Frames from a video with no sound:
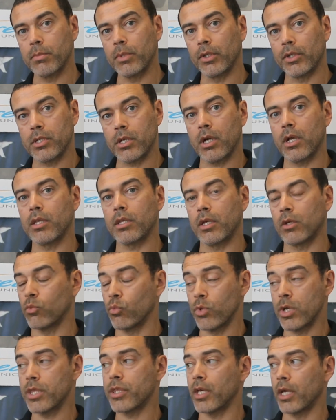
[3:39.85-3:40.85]
military,
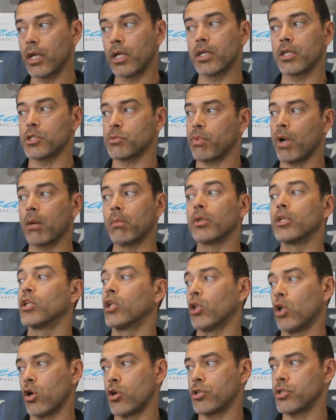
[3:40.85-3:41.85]
we think is probably the
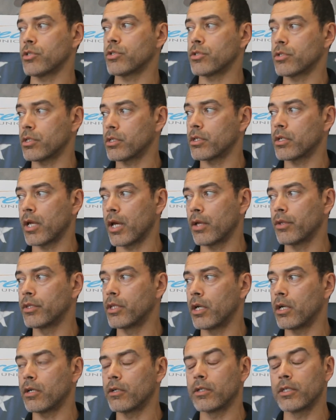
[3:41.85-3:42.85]
largest out
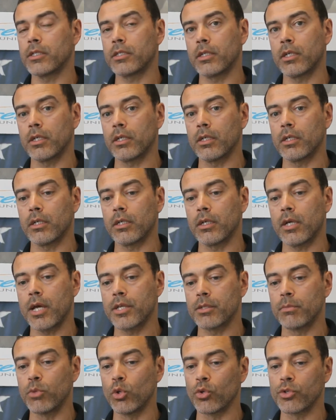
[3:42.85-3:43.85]
there.
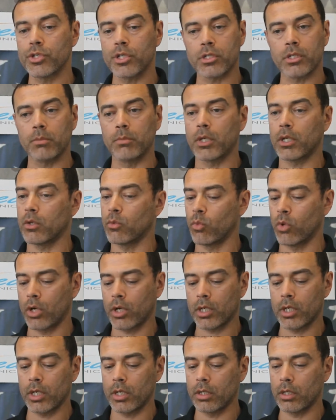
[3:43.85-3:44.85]
As a mule system, it can
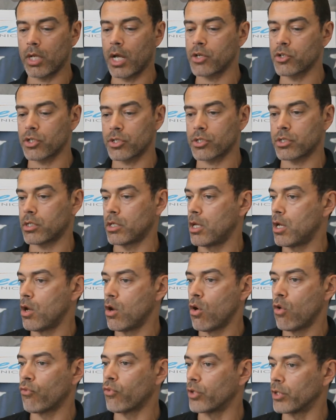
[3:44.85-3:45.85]
work in not just
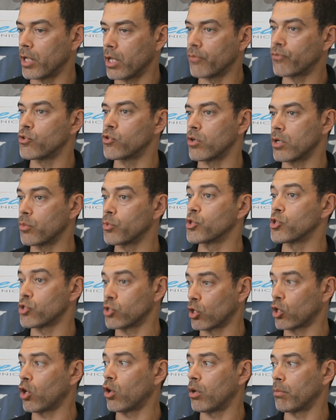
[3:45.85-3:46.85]
for the infantry, which is
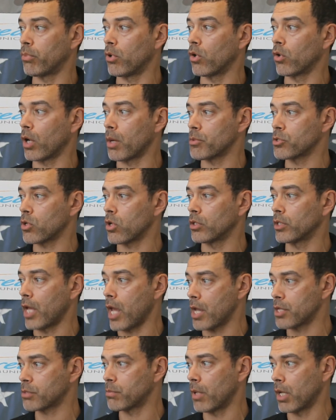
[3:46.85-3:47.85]
the current program. It's called
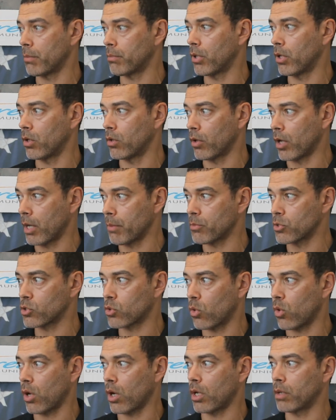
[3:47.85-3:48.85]
the SMAT program, the
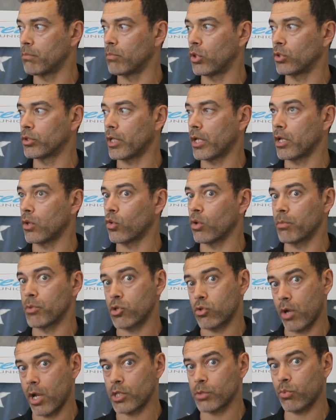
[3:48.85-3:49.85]
Squad Multi-Equipment
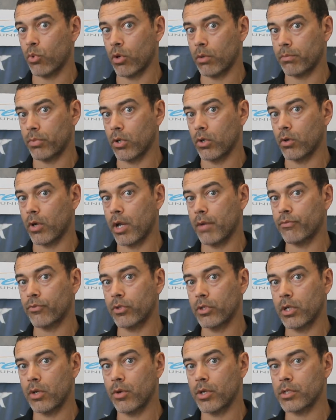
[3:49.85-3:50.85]
Transport Program
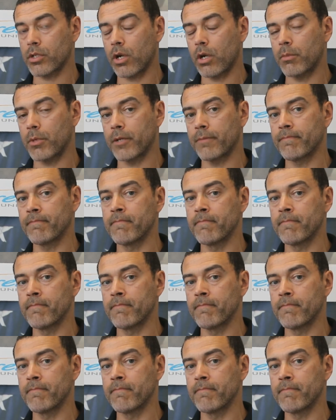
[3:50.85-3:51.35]
for the U.S. Army.